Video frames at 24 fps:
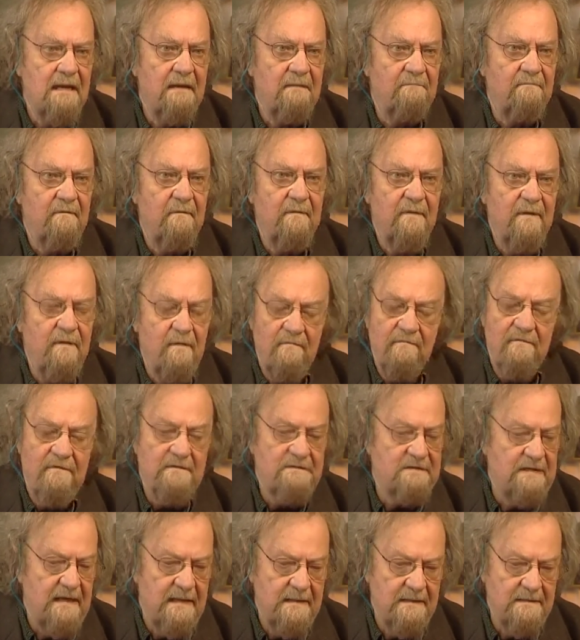from the
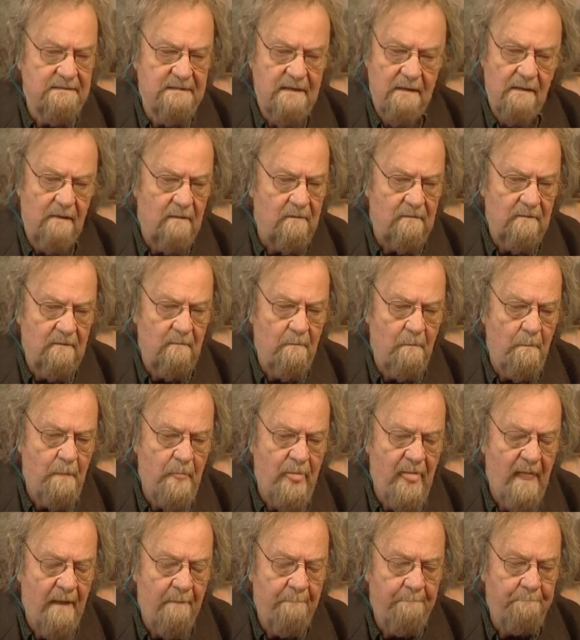university as a whole.
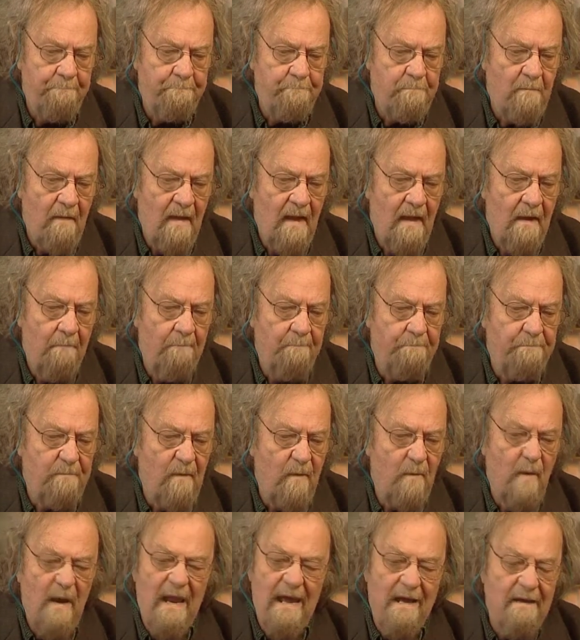
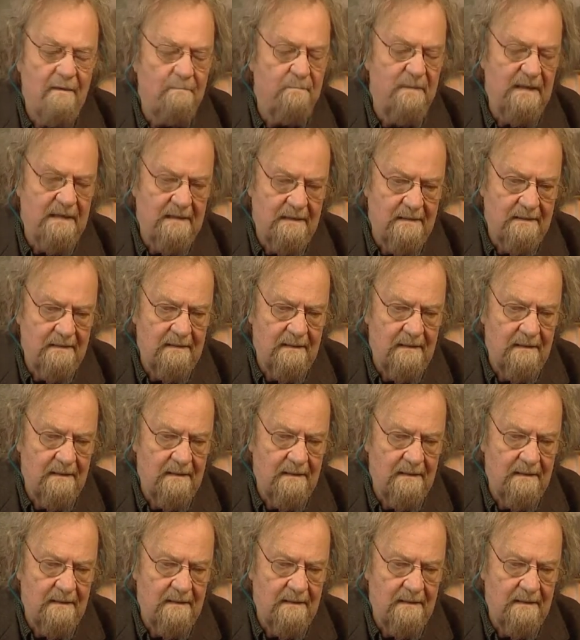When I had been